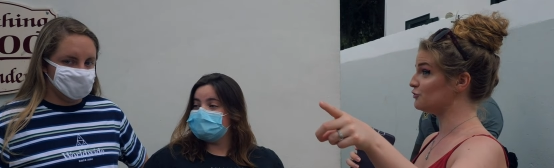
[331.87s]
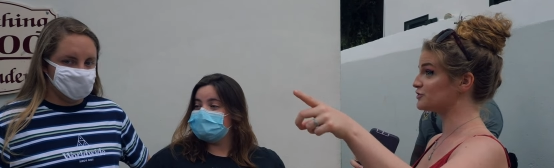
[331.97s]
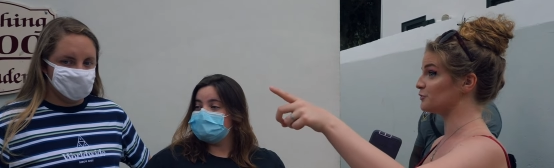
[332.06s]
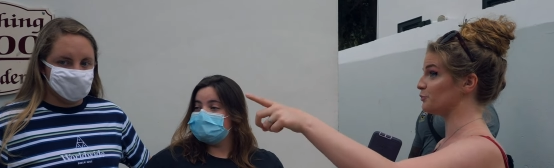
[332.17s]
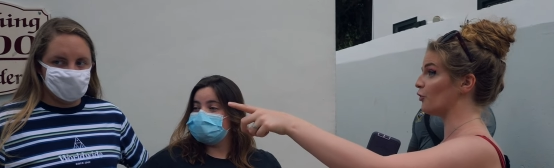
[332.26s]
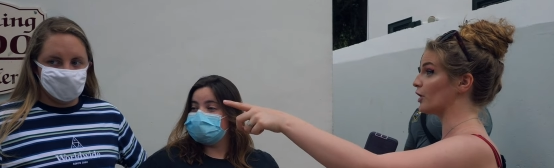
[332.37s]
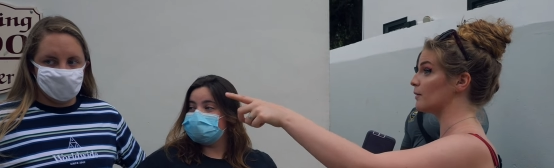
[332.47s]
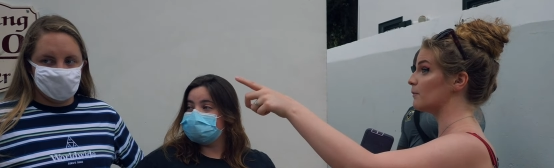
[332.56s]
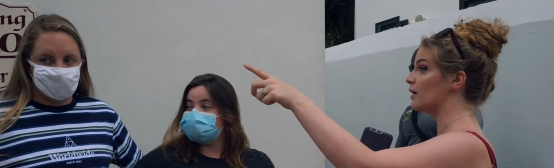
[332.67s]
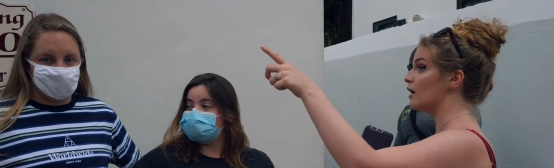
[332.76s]
Speaker 1: you support
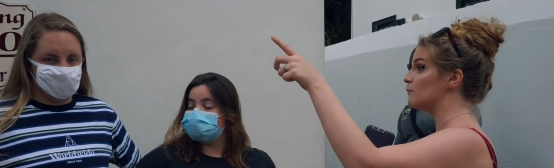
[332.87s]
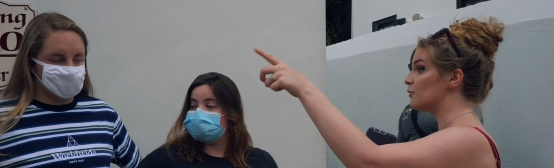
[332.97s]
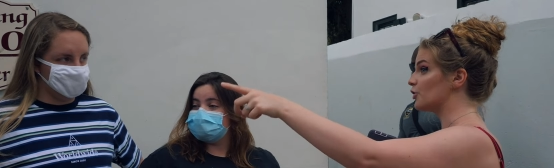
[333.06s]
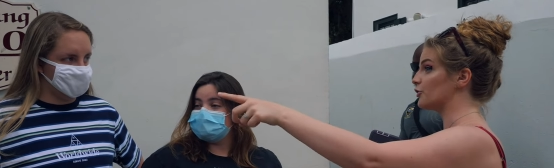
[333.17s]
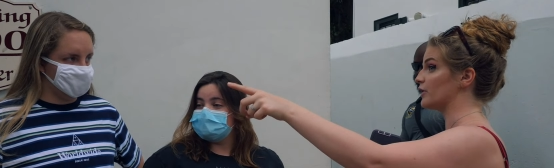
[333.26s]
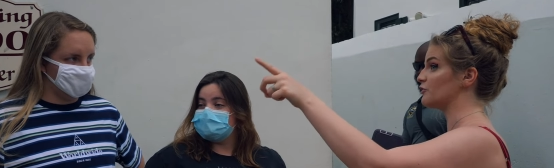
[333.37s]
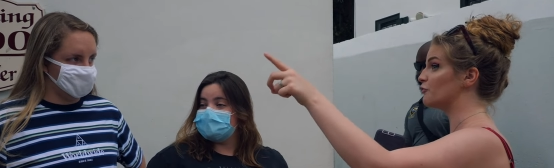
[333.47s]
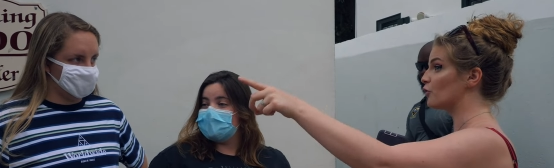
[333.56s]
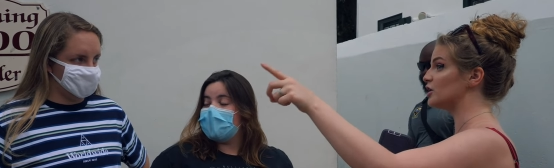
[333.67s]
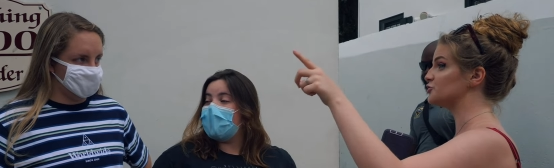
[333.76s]
murdering
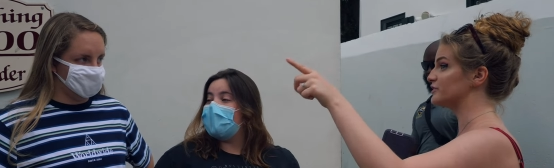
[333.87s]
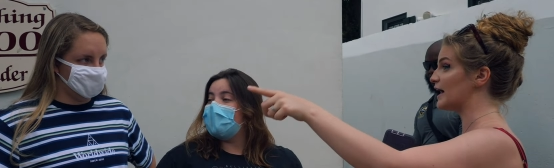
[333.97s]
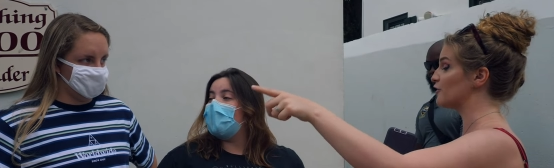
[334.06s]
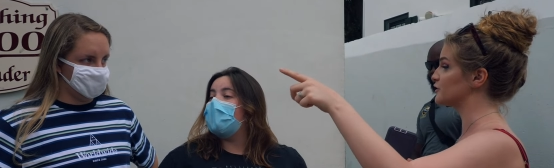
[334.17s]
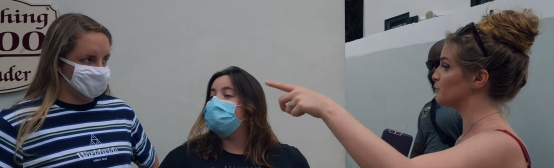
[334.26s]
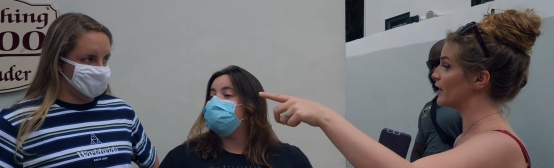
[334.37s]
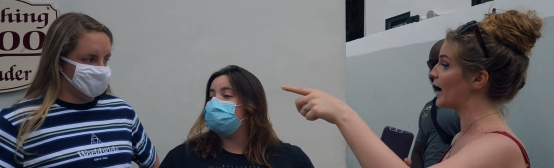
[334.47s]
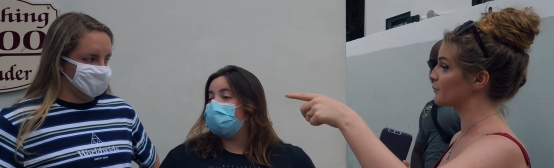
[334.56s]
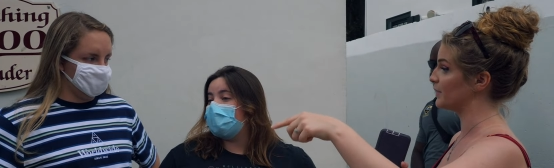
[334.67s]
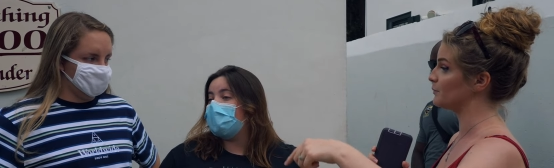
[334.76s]
400,000
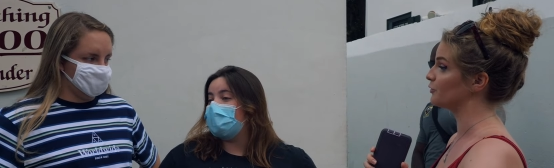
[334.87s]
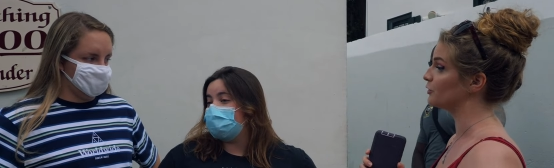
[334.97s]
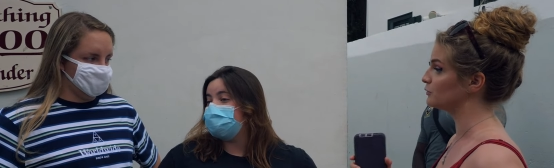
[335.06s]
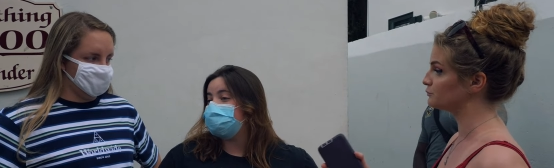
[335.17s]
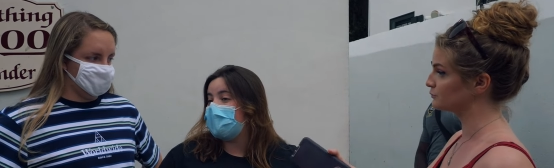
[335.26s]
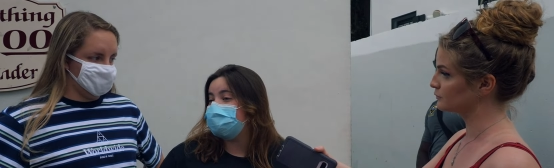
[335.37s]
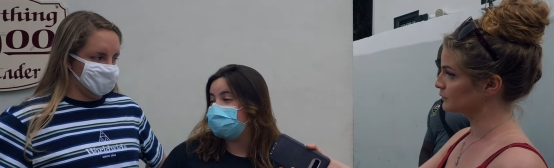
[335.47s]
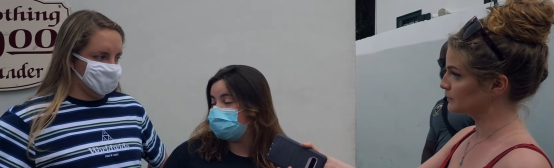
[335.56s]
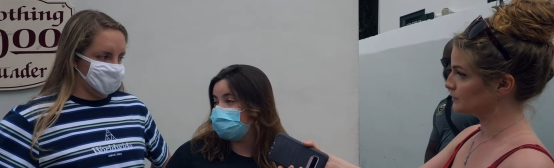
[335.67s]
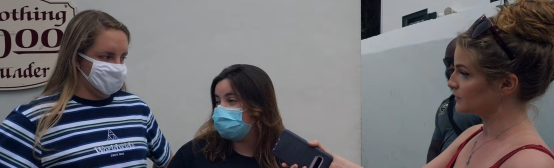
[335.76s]
black people. a woman's right to
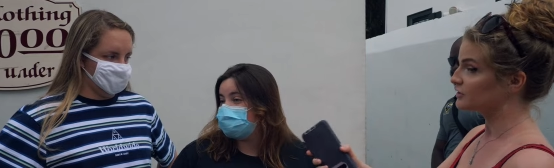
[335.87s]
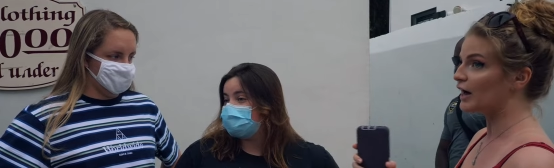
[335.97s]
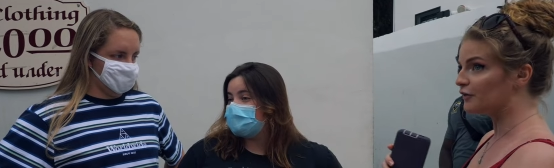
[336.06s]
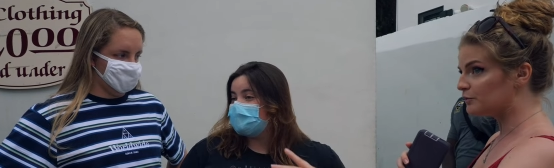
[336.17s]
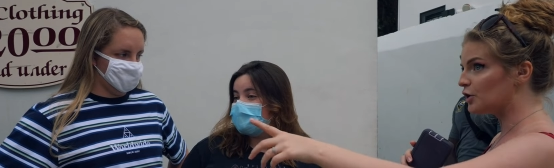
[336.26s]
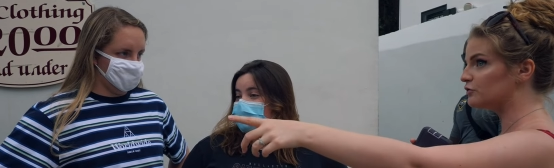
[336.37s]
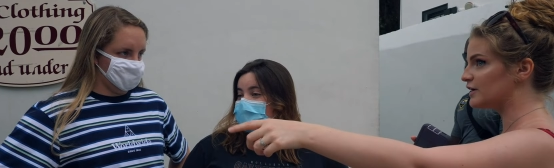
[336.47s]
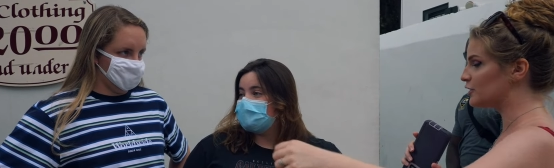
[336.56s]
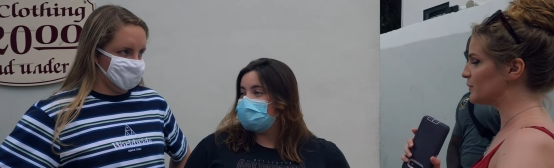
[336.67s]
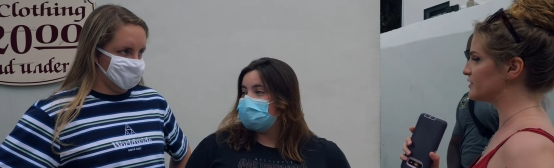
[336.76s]
choose. Tell them no,
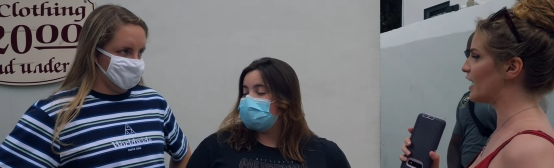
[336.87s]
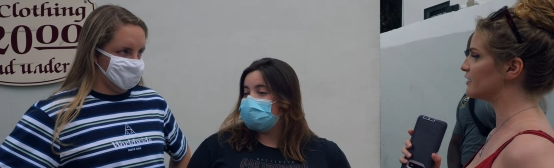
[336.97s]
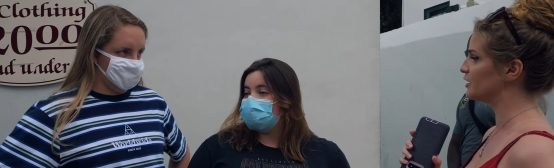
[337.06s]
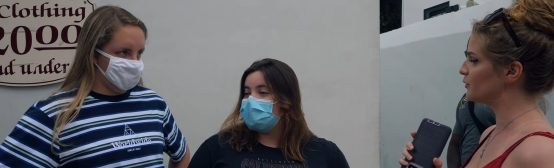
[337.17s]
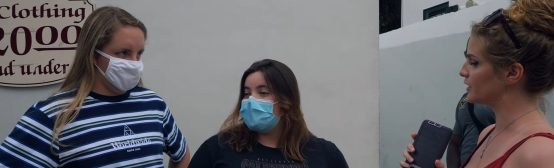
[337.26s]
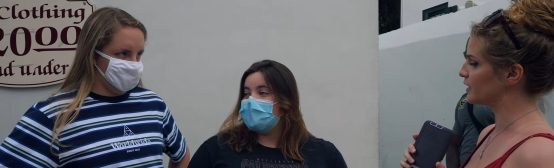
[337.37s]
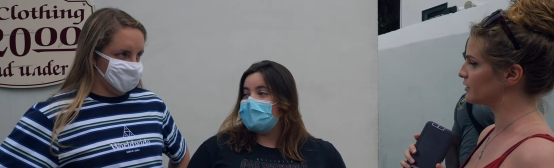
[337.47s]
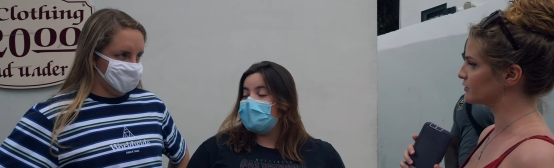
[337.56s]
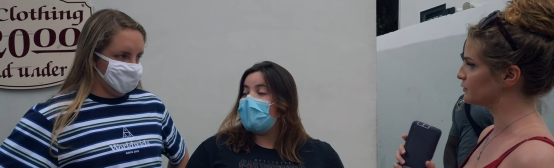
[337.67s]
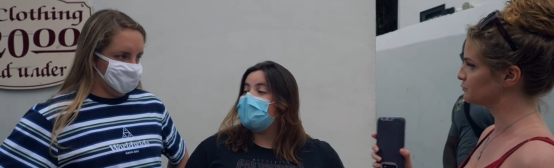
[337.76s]
tell them exactly what it is.